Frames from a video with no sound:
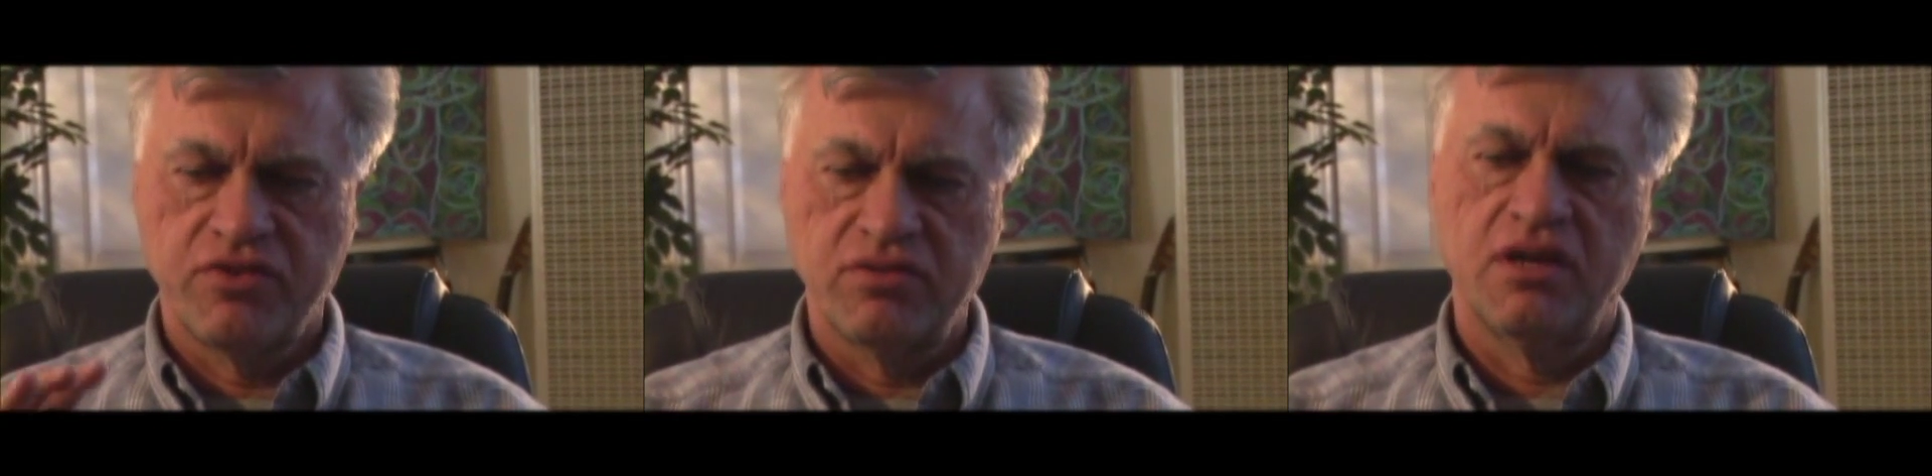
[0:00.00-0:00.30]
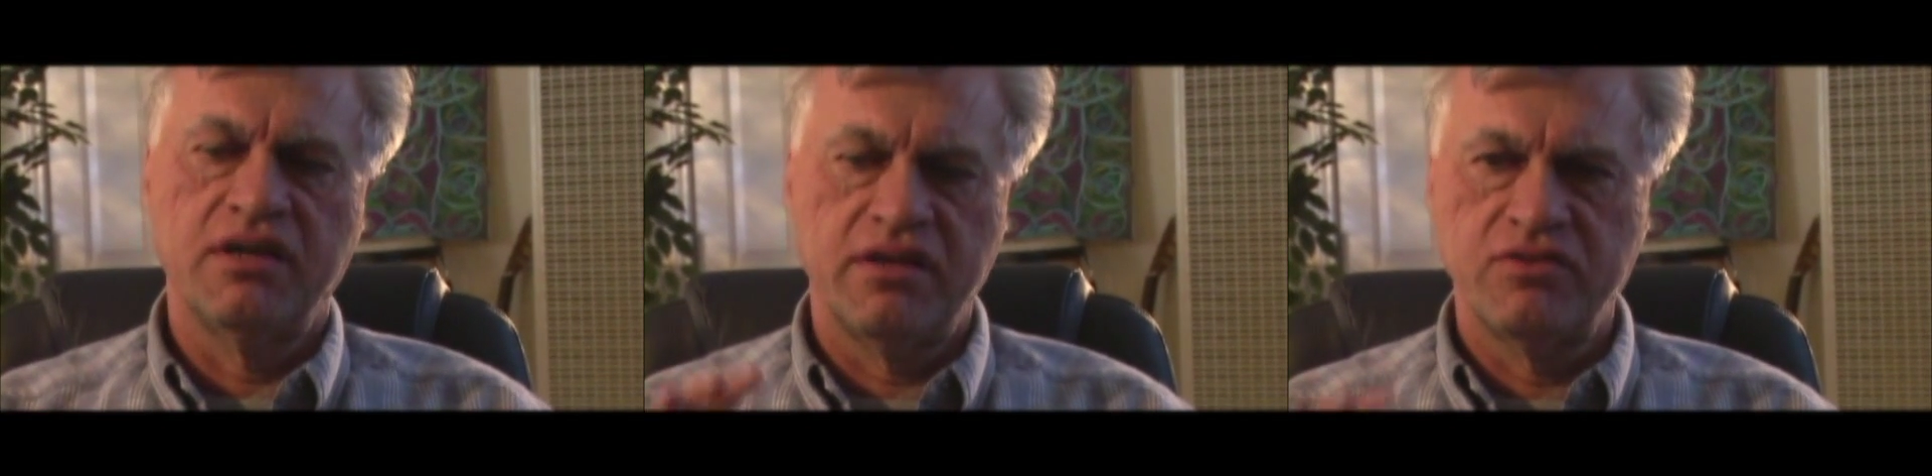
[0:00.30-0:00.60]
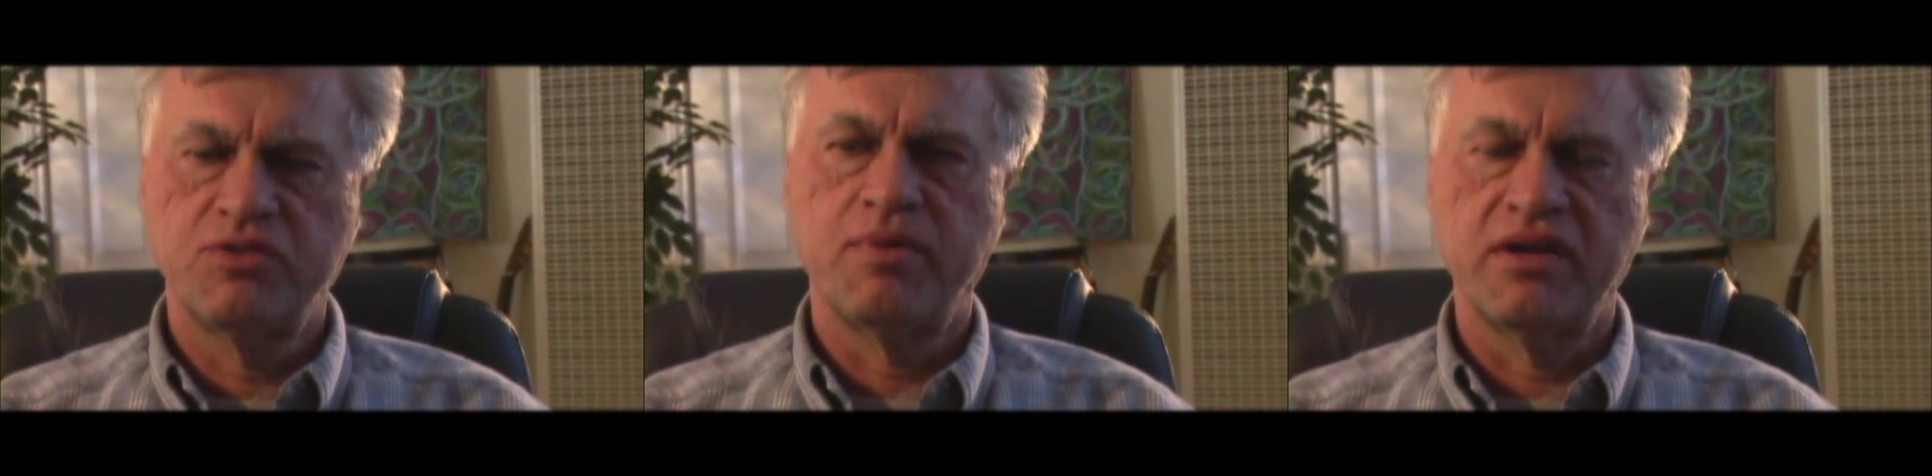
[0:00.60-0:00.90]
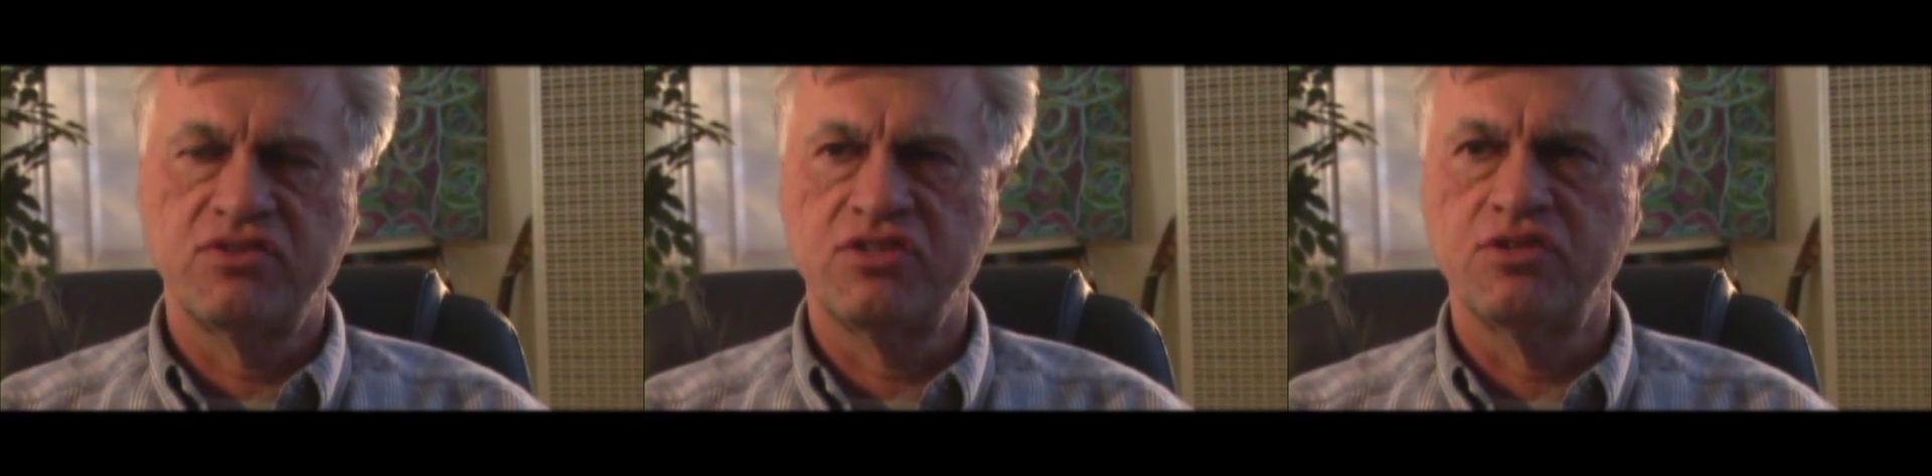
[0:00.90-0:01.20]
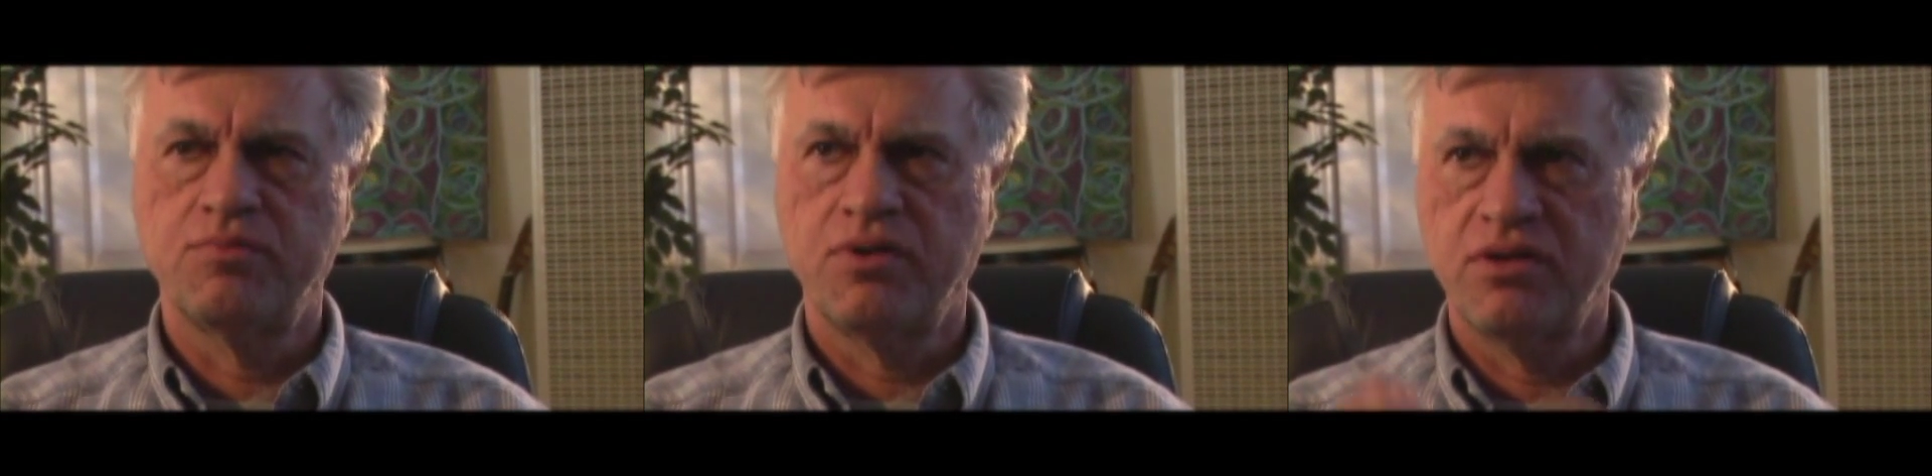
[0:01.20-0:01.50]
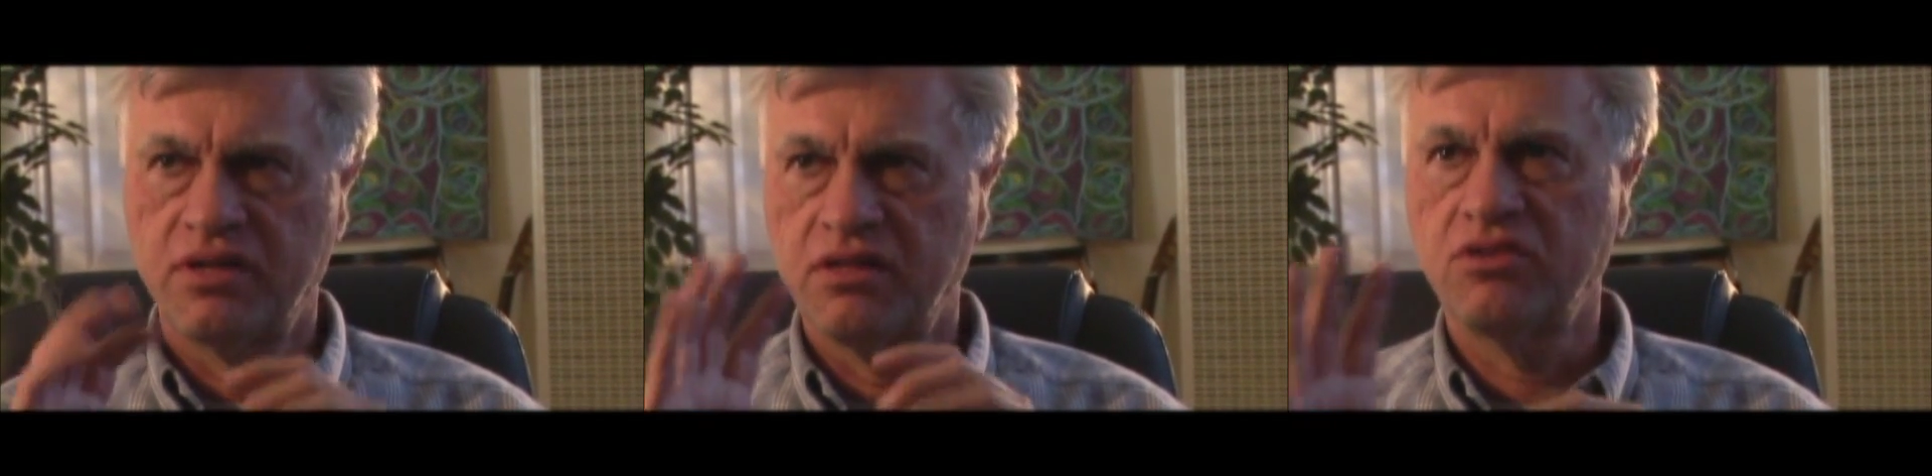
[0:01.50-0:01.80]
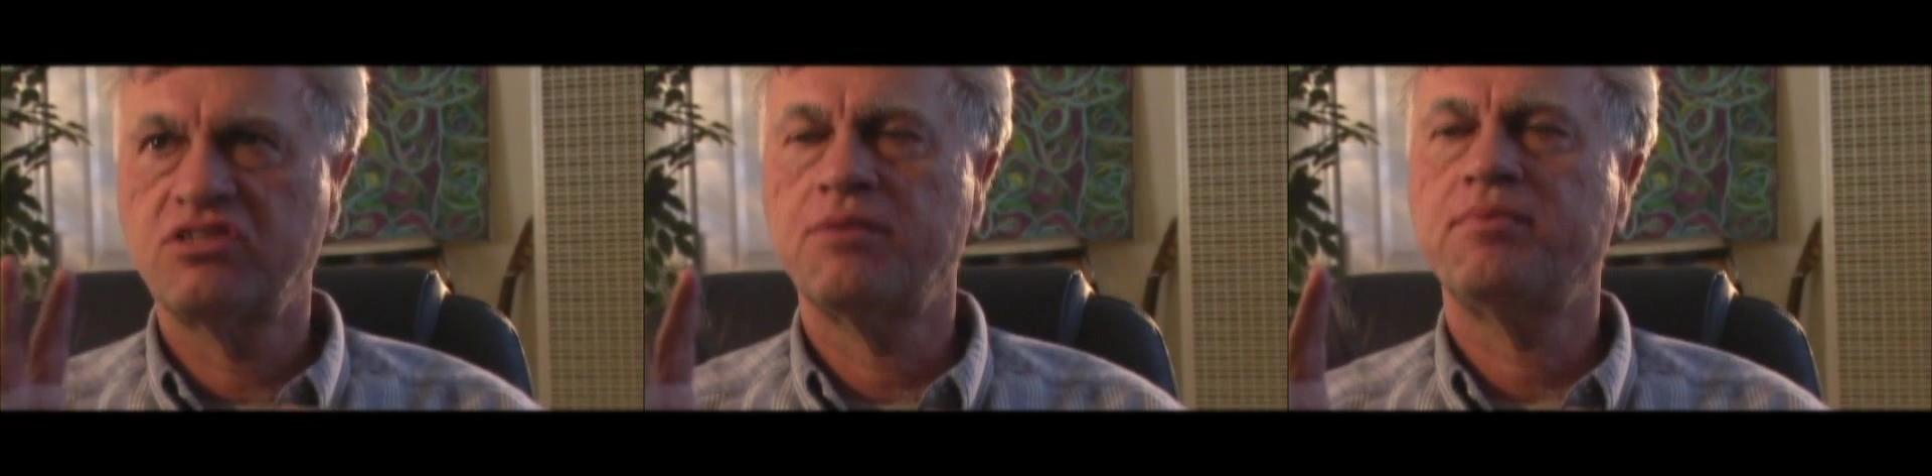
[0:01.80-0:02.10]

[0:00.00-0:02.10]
throw line and I was bouncing the ball and I looked